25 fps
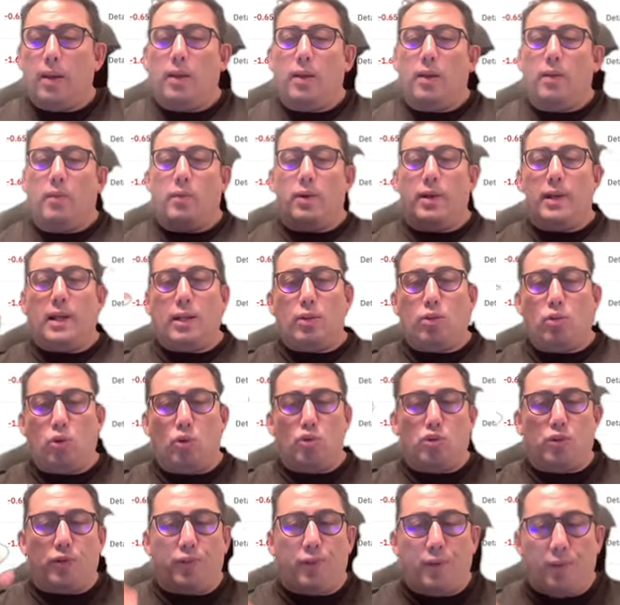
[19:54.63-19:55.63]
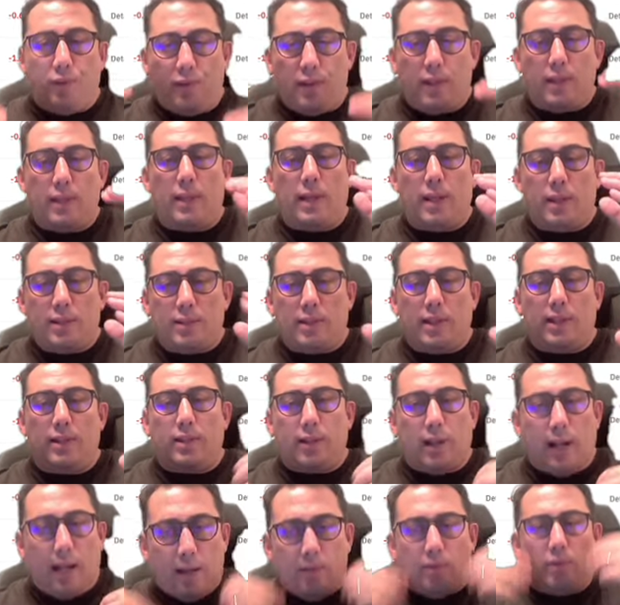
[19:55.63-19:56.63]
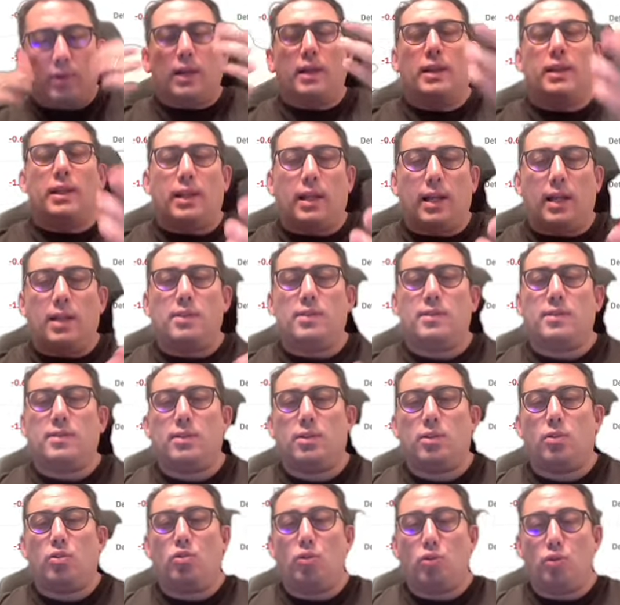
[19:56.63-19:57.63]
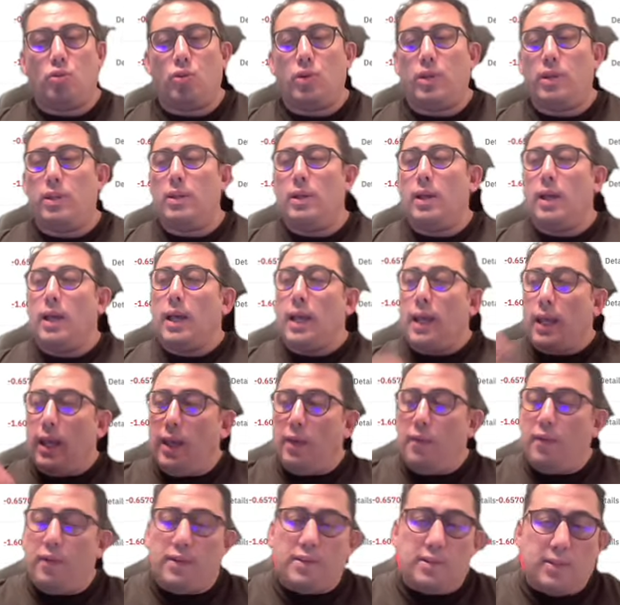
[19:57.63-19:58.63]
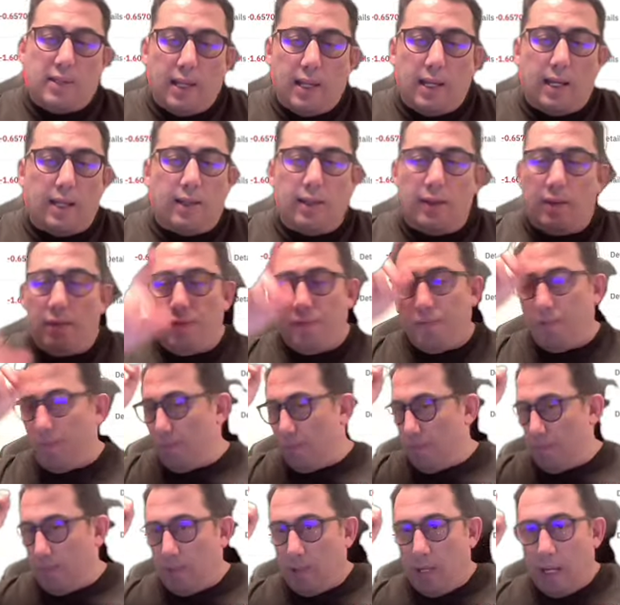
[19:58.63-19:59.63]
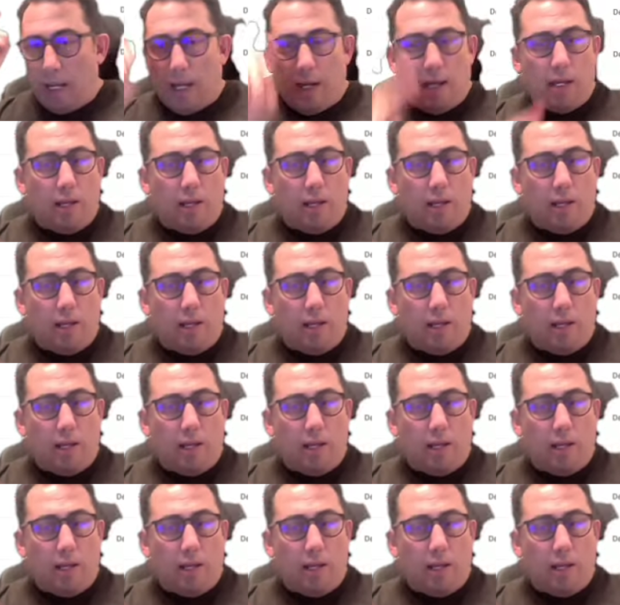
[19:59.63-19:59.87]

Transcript: When I told you 15 days later I will analyze to do it, if it's negative, I